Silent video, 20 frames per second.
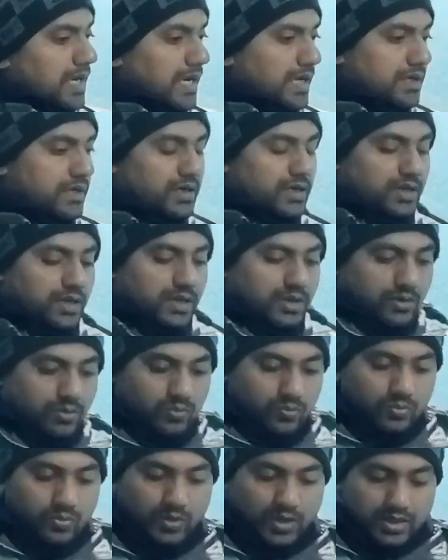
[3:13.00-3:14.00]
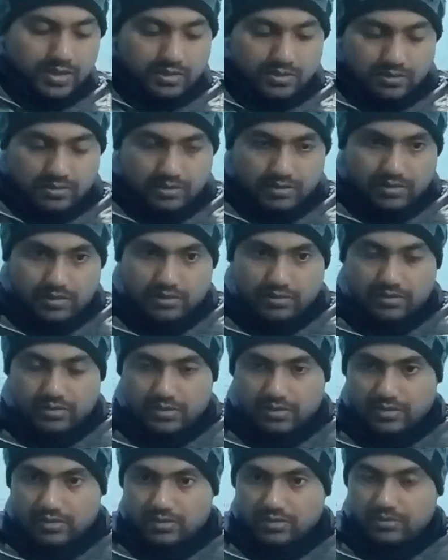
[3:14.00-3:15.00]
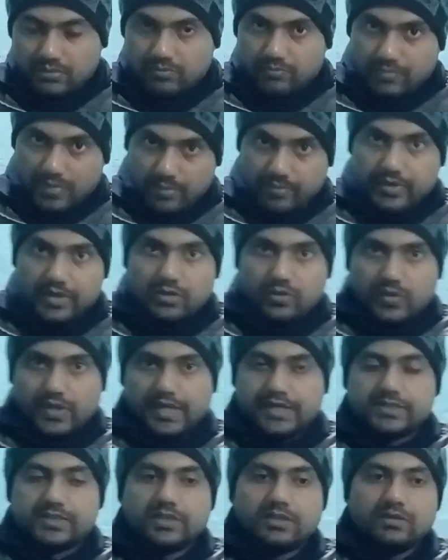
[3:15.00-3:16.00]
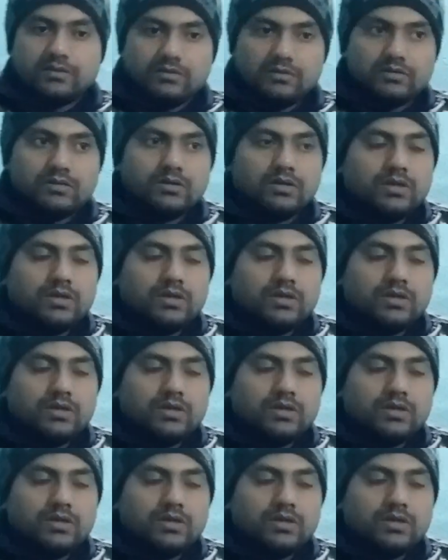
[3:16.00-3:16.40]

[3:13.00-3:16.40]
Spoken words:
and one memory location